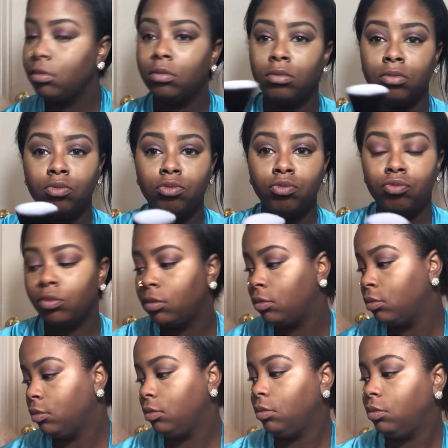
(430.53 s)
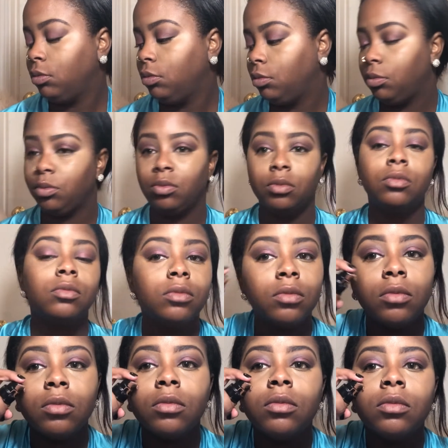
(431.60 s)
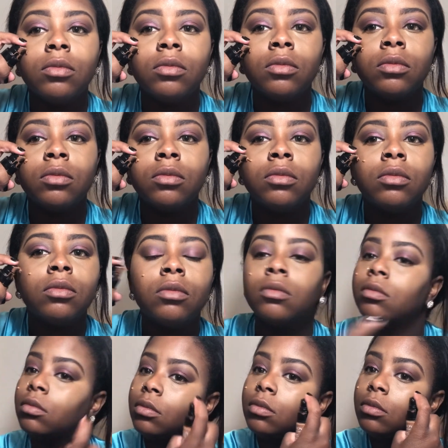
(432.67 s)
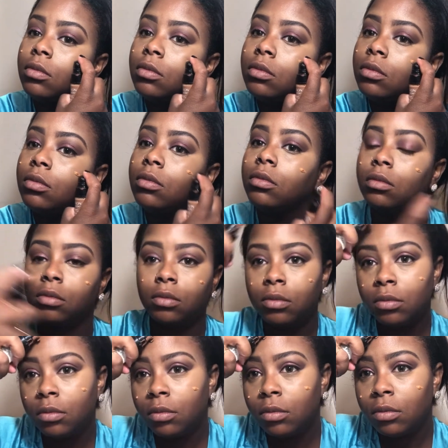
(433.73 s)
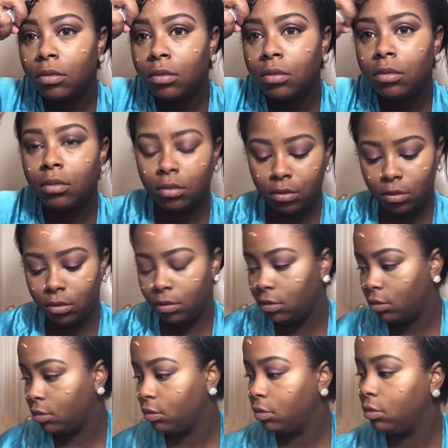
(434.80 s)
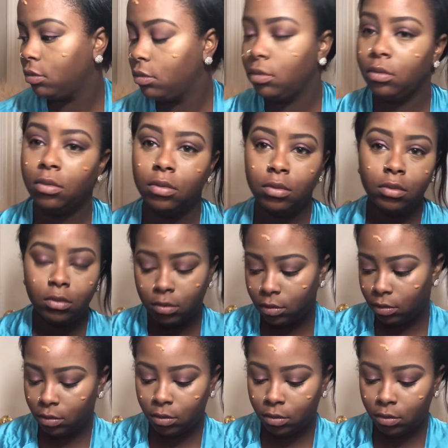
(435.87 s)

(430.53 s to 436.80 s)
So this here is the flat face brush. You'll see me applying my foundation to my skin